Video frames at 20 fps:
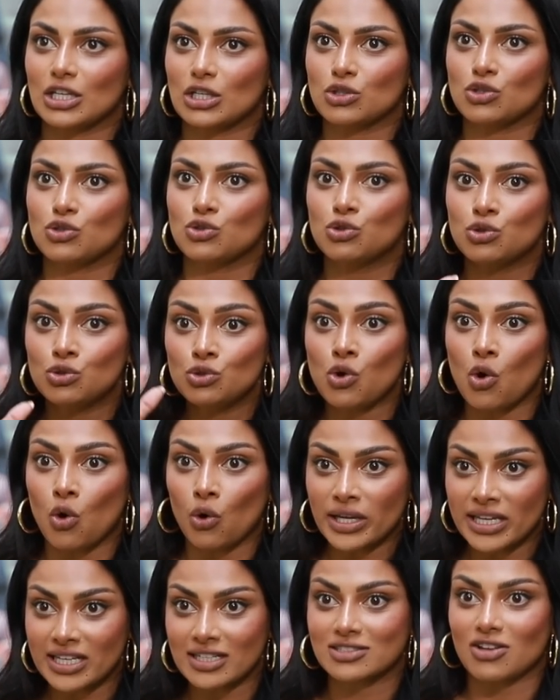you
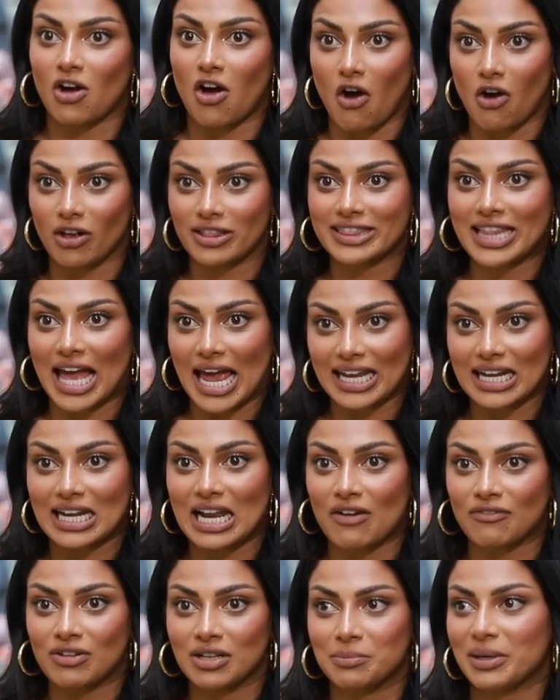know, he's on that
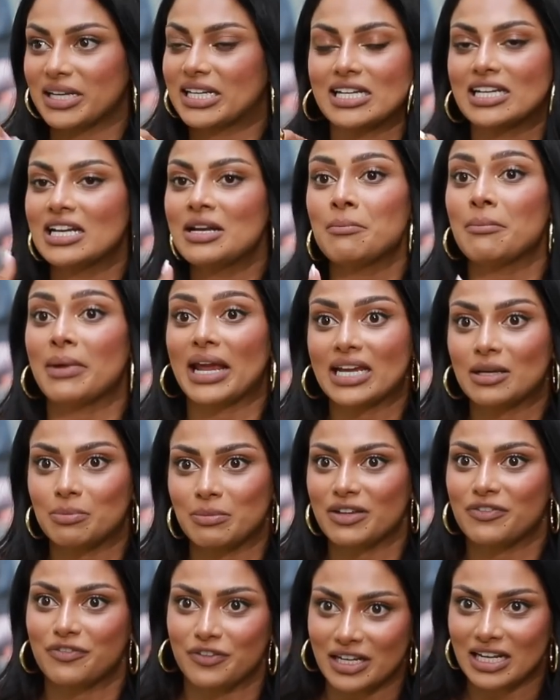level, but he didn't make
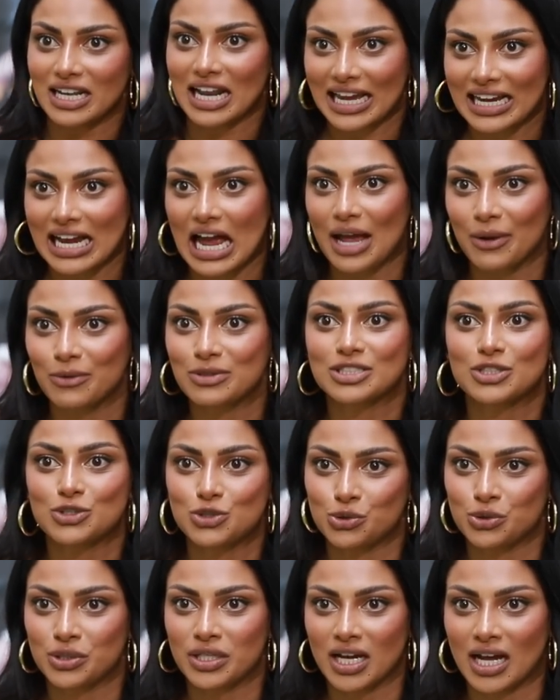me feel like I was a
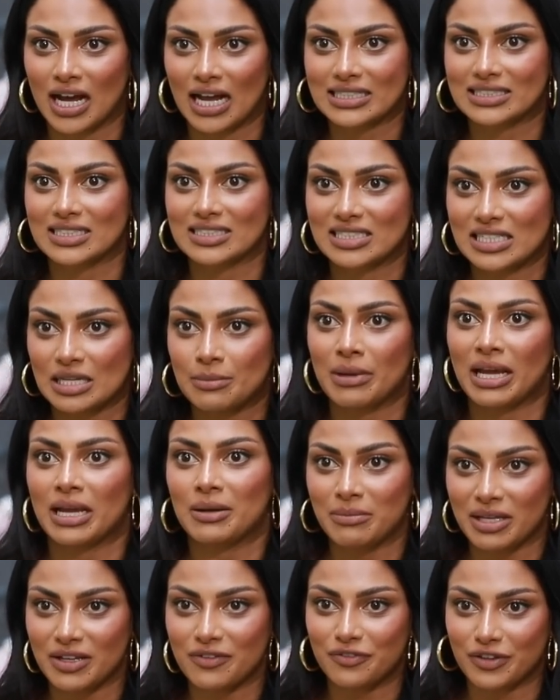junior artist. He
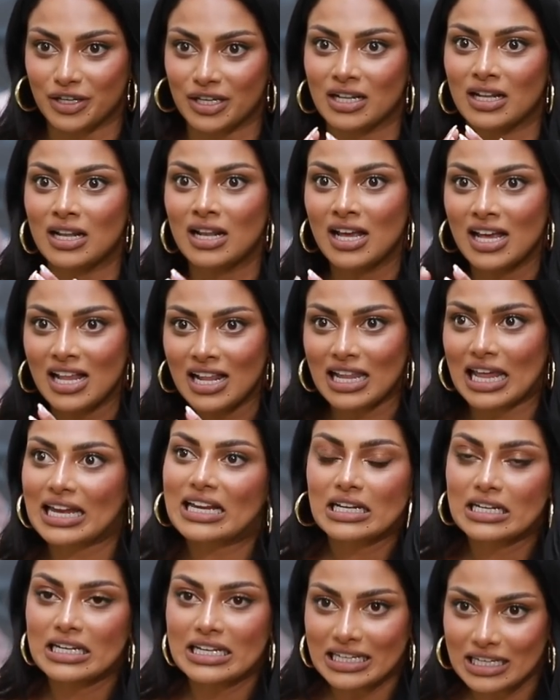made me feel
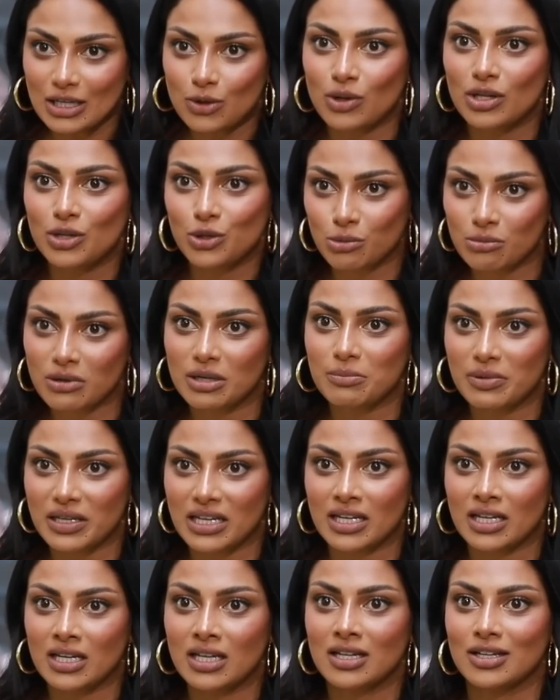like an equal human
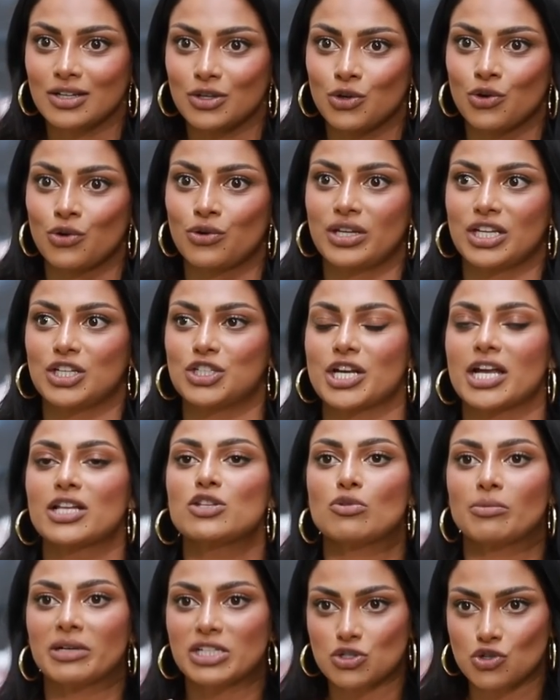being. You know, he
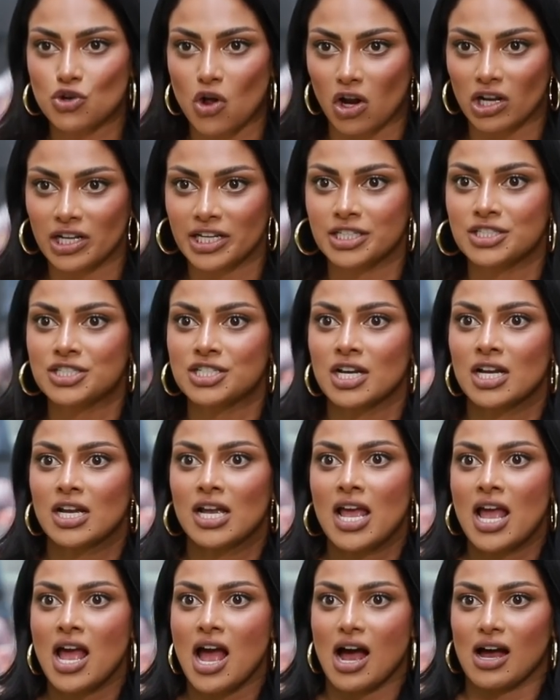shared so much knowledge
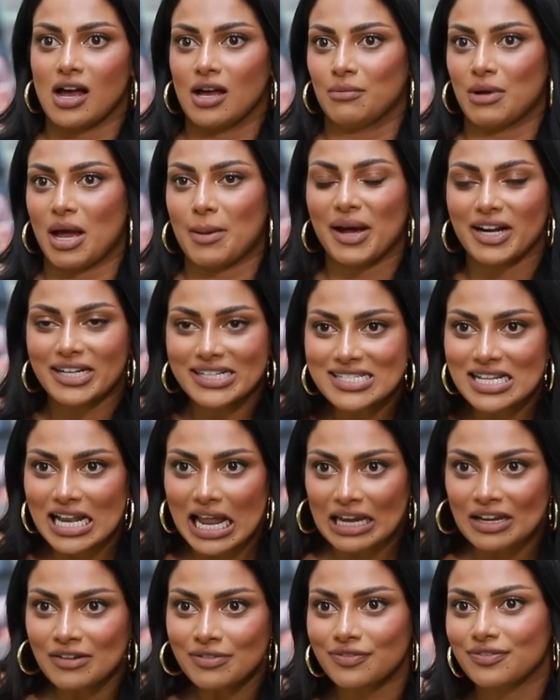about his
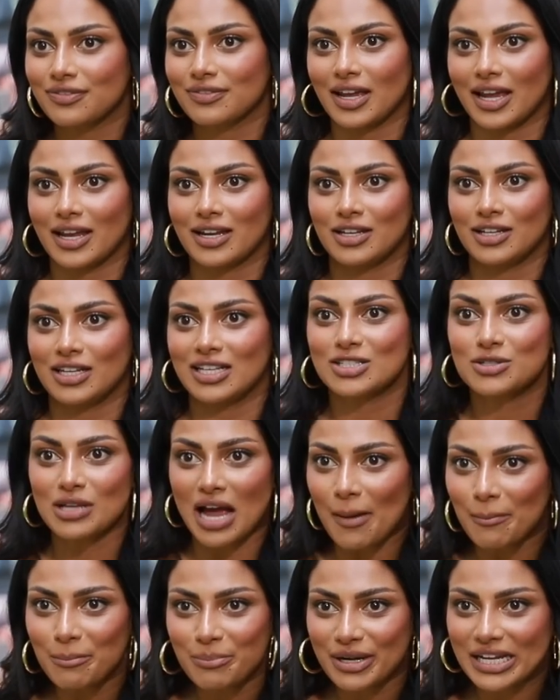life and his
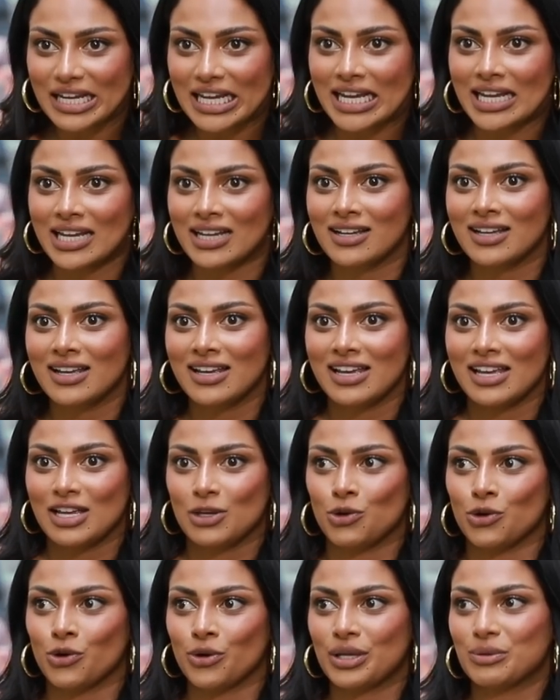upbringing.
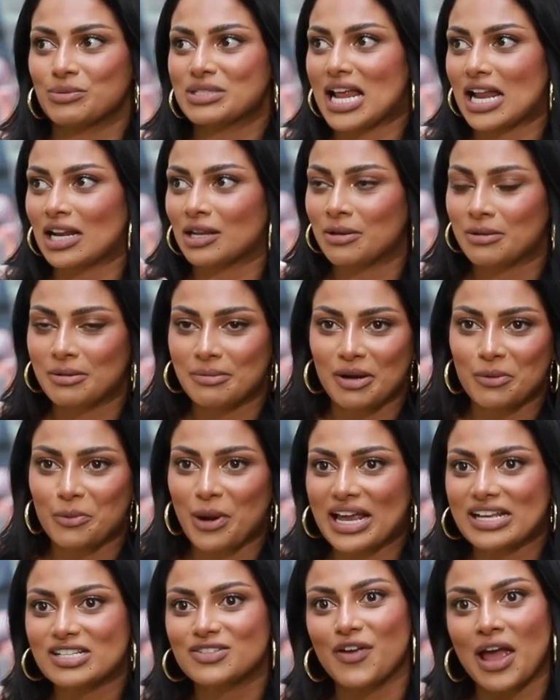You know, he was telling me about
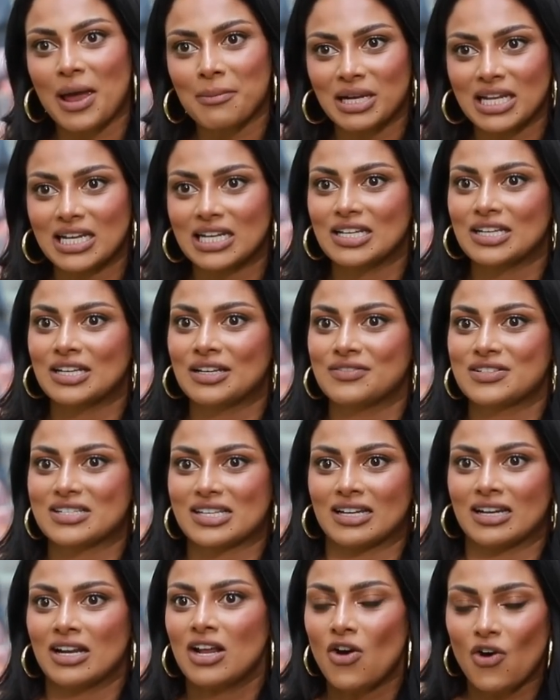where his family lives
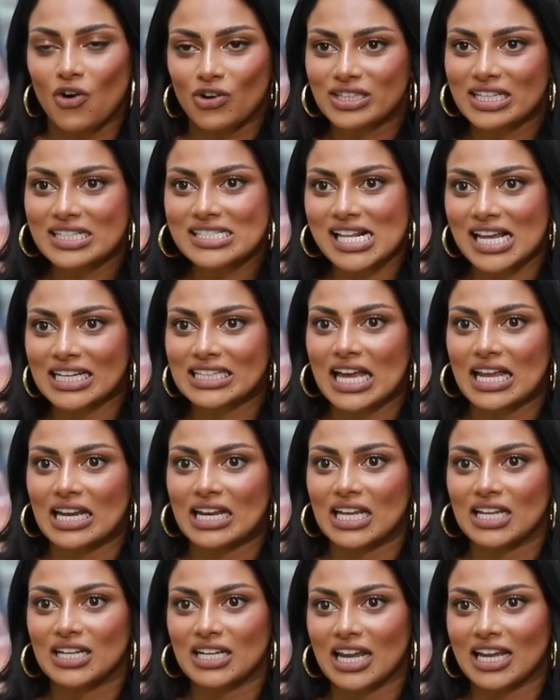and things like that.